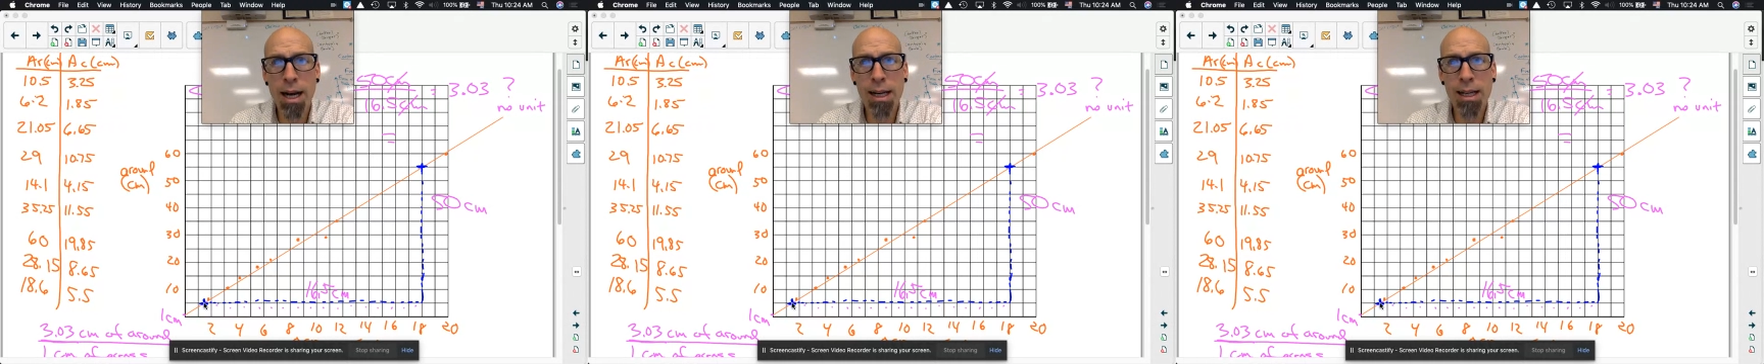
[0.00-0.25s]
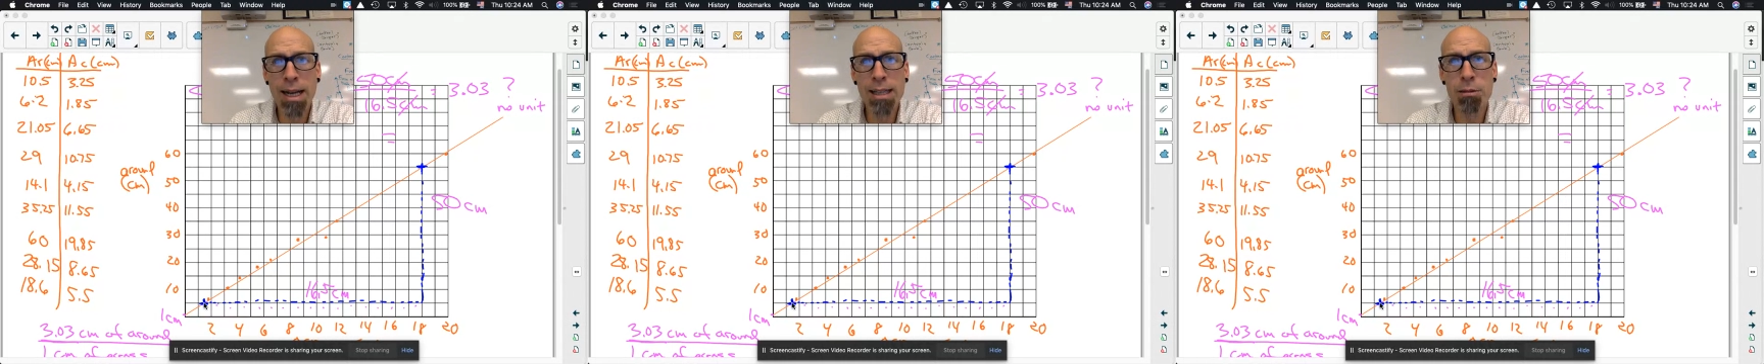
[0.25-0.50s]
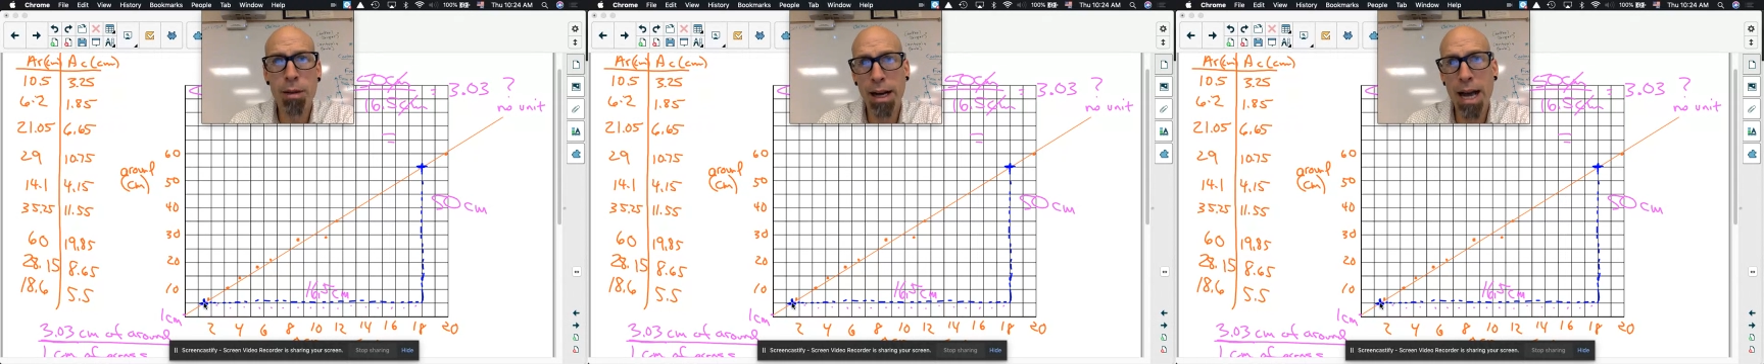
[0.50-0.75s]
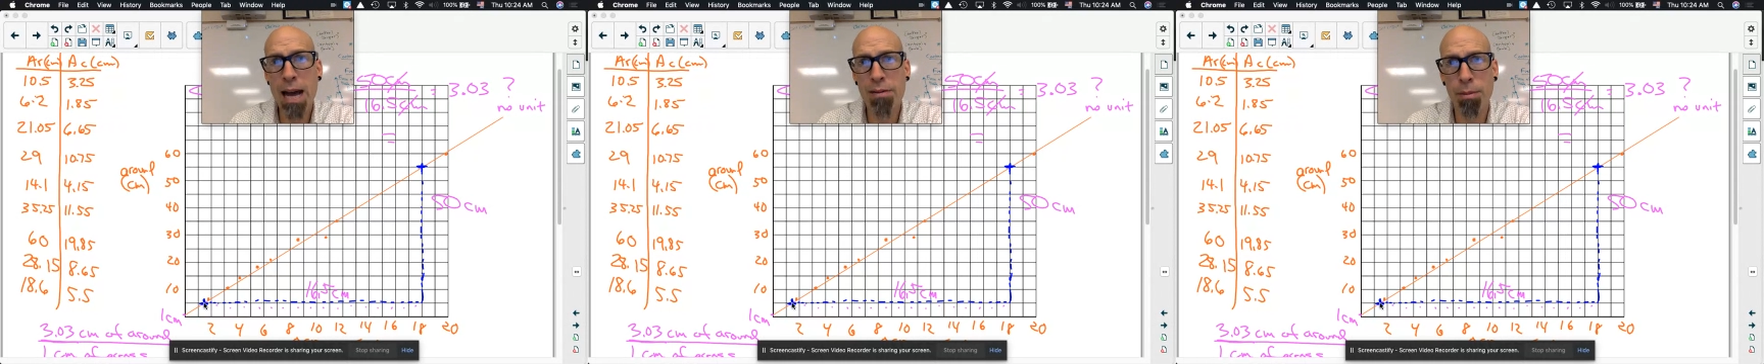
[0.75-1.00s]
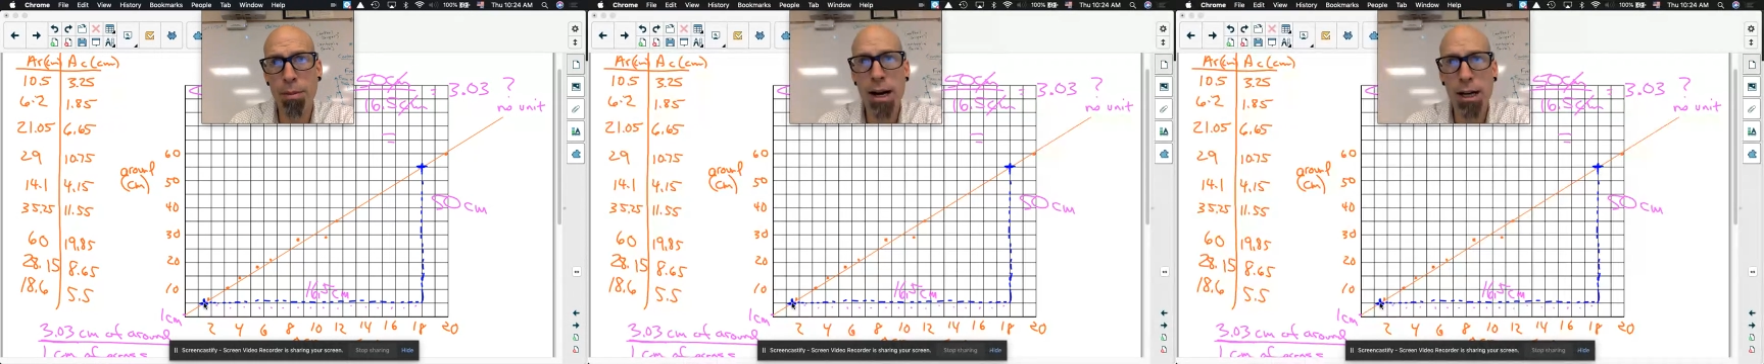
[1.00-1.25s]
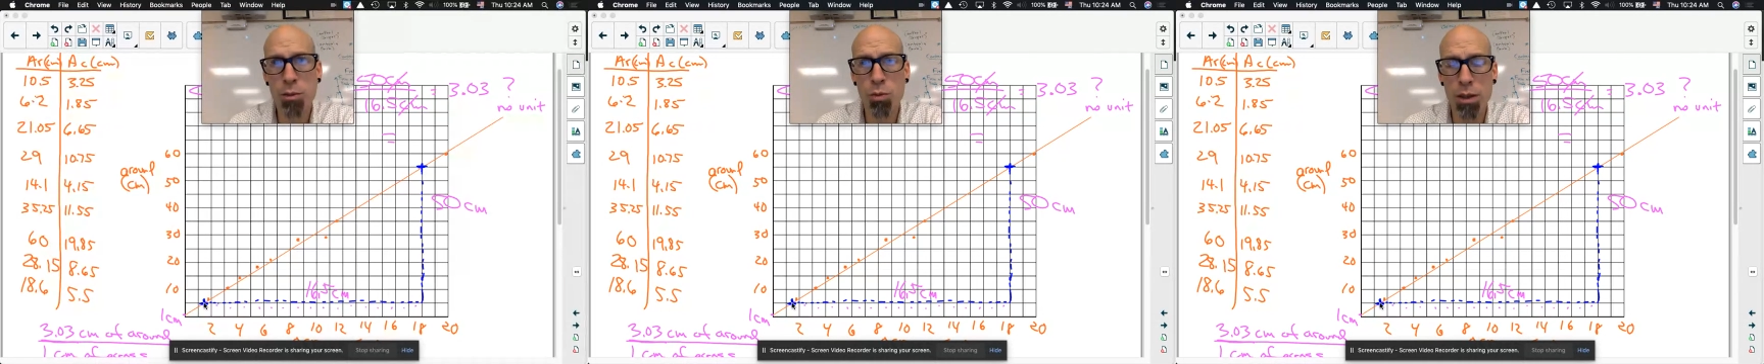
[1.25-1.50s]
I can estimate a half a
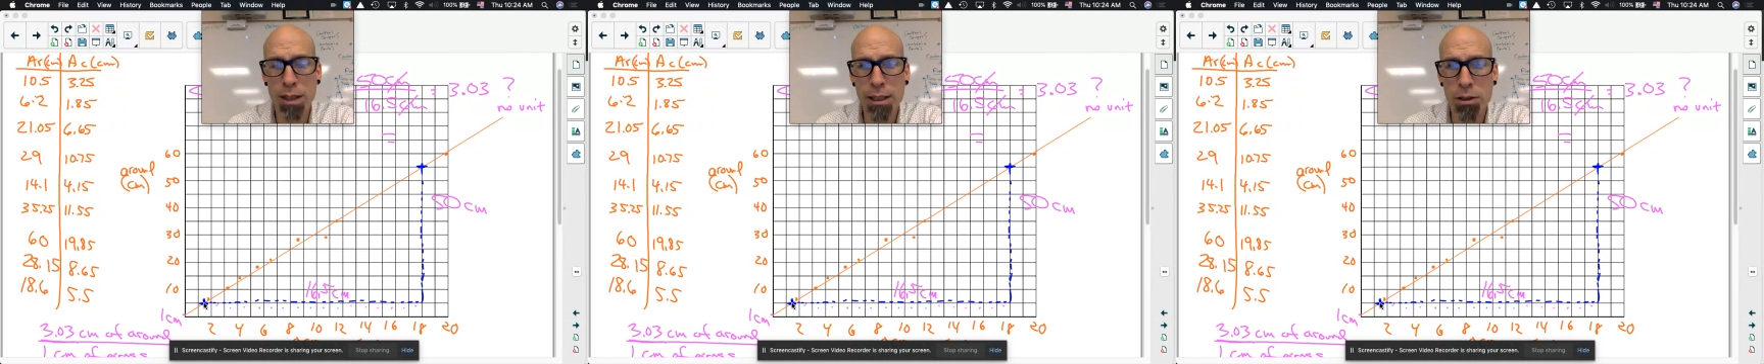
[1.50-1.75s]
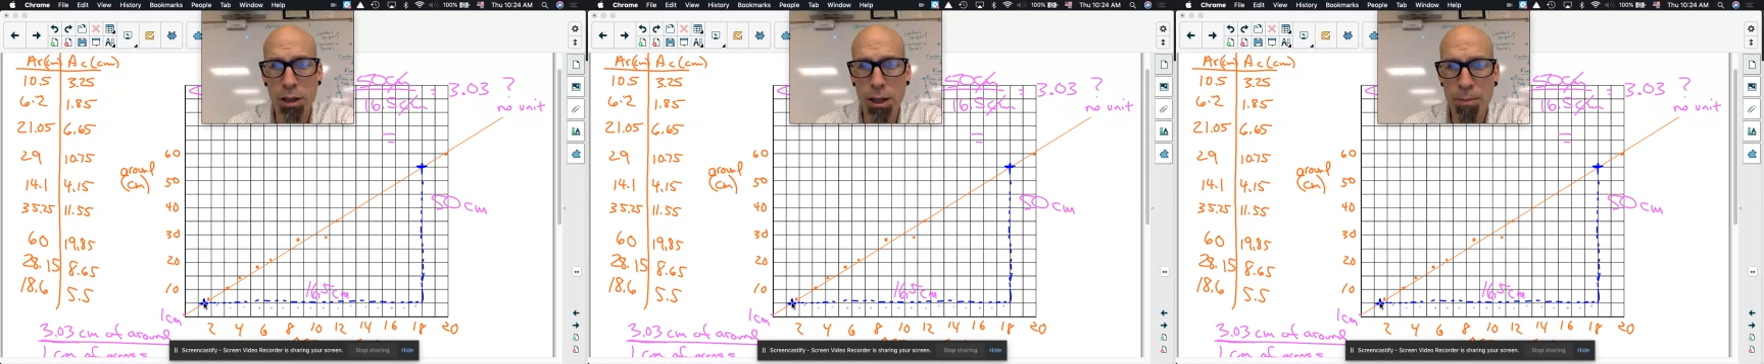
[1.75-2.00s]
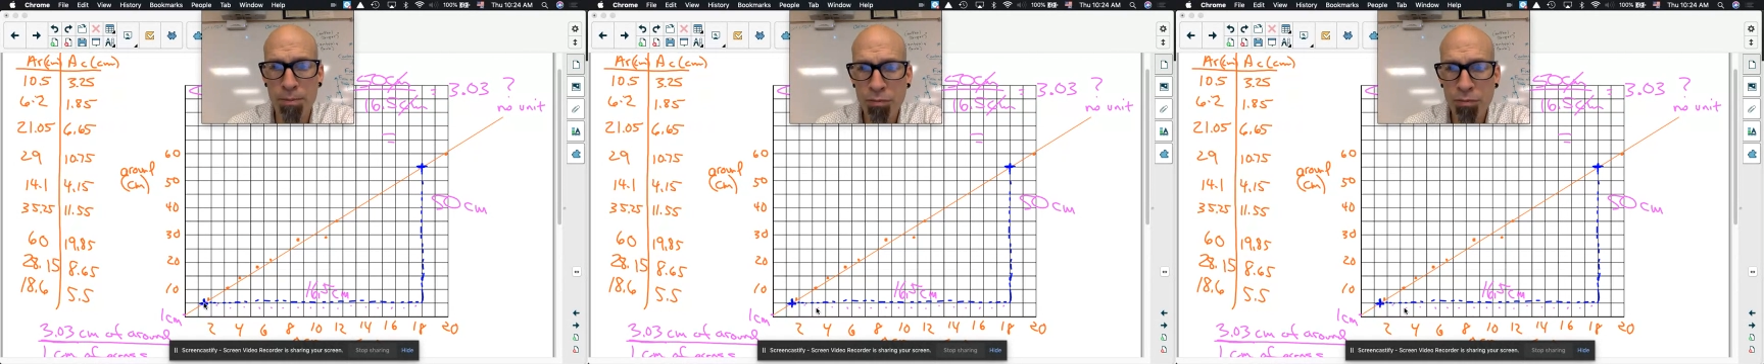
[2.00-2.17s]
box really easily.